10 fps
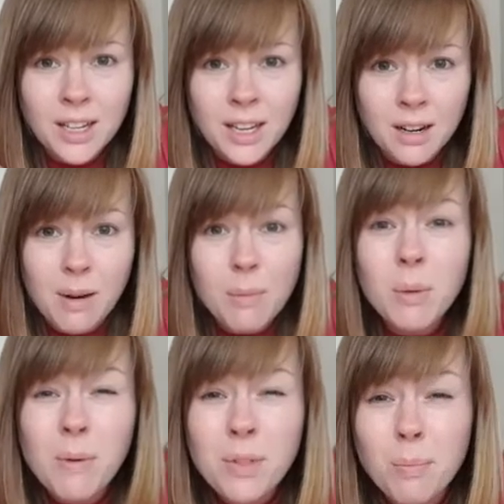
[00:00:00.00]
Remember the
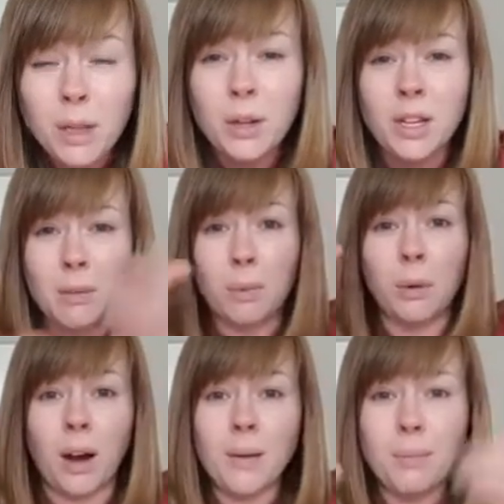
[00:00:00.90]
one with the balloon that
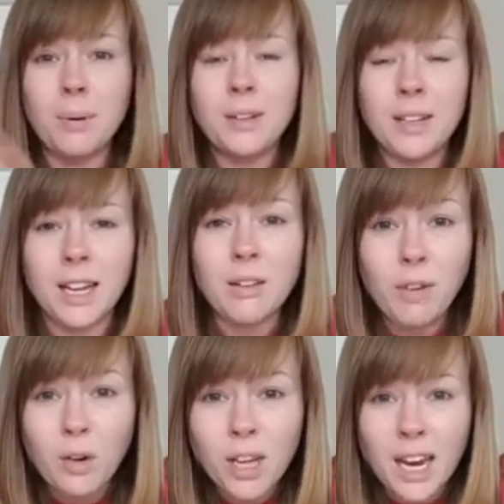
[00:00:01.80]
blew up? And the
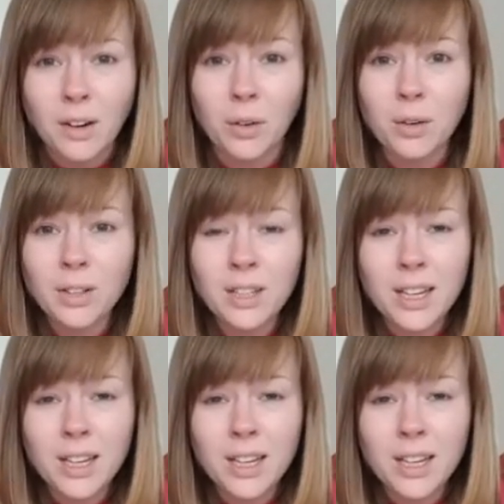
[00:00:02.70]
volcano?